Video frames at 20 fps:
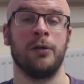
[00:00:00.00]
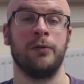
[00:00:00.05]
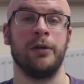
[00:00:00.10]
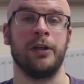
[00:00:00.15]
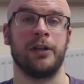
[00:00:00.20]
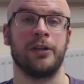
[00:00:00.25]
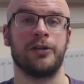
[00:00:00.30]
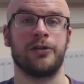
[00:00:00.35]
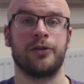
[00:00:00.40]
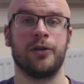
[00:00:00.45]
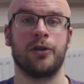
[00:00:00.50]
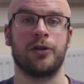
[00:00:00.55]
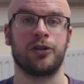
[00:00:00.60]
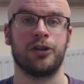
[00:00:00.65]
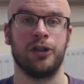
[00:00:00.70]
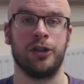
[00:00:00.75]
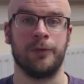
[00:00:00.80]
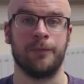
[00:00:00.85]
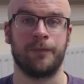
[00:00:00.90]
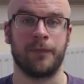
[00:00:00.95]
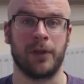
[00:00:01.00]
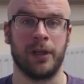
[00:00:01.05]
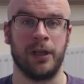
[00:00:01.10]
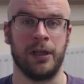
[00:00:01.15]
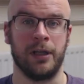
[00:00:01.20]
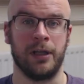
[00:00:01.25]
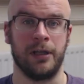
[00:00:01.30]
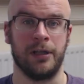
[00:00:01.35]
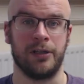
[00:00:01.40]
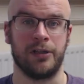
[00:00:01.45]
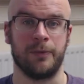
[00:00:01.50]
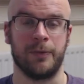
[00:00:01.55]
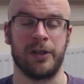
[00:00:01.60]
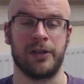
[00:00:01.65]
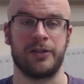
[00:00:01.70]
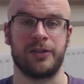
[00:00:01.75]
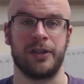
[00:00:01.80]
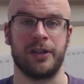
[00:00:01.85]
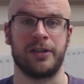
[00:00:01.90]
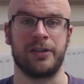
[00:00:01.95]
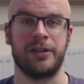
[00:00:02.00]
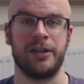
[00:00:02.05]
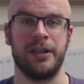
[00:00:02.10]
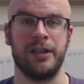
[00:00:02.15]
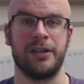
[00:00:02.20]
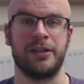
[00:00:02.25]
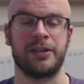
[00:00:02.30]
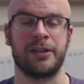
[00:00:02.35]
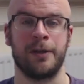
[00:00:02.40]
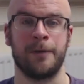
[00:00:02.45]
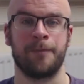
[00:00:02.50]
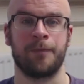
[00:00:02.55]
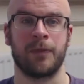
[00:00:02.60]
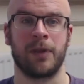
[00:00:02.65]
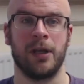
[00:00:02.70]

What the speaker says: reconstruction in domestic states,